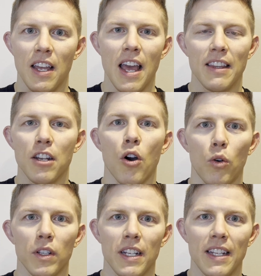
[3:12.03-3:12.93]
and then
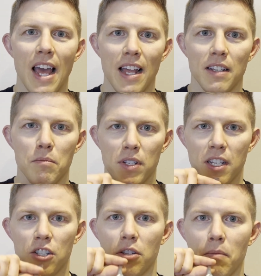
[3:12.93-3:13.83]
hold it in that
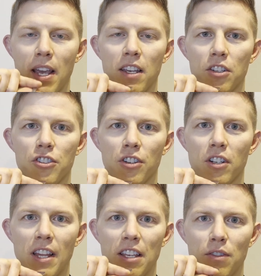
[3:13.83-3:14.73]
position, making
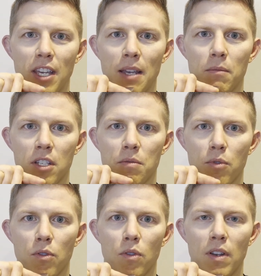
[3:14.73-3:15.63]
sure that you keep the
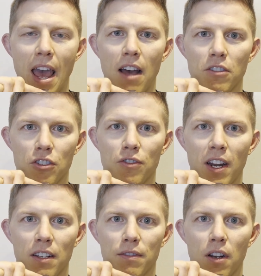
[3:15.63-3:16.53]
spoon out
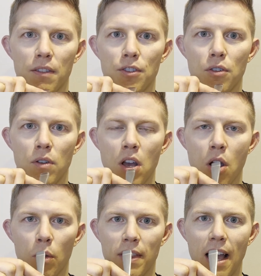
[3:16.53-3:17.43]
straight in front of you
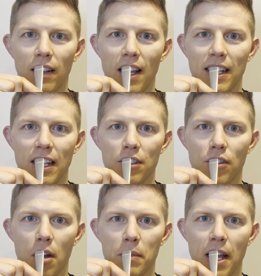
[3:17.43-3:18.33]
without letting it
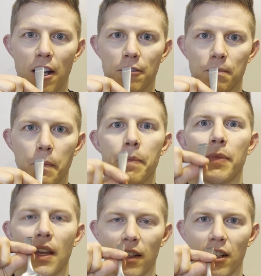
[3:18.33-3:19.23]
drop down.
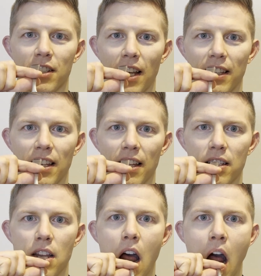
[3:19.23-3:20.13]
It looks like
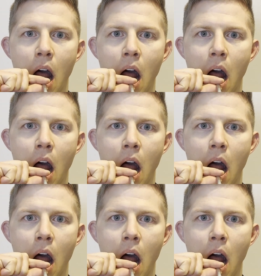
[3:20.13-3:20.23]
this.